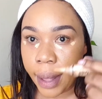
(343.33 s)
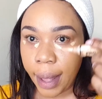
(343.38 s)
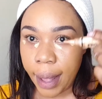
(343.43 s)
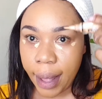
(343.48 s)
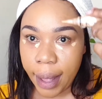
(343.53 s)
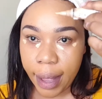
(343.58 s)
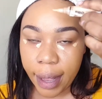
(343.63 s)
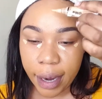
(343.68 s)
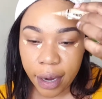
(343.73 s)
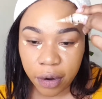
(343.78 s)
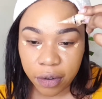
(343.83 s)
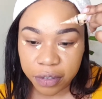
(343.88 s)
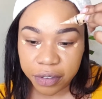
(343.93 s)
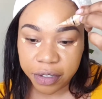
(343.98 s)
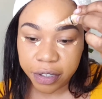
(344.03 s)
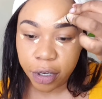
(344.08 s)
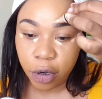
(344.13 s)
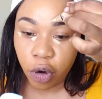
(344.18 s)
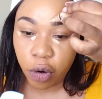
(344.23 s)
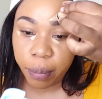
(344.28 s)
I'll
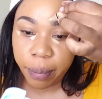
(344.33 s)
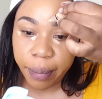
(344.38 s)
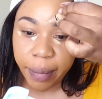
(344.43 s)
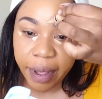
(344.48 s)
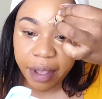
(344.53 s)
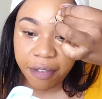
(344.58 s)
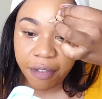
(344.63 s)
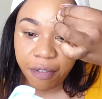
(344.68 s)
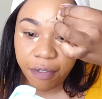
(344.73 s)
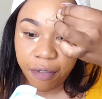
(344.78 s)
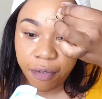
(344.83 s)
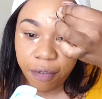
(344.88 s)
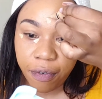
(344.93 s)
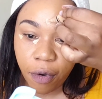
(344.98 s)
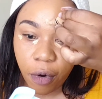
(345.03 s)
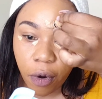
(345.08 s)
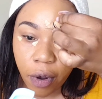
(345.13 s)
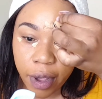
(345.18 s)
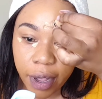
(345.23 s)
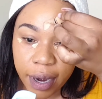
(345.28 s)
conceal on my
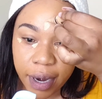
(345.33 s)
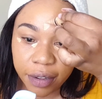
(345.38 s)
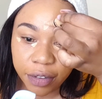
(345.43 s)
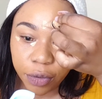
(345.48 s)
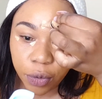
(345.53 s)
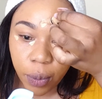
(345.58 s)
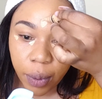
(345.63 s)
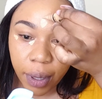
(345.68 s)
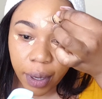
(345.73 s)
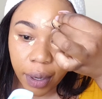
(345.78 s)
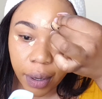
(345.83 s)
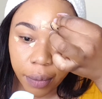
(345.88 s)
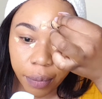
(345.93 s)
forehead as well.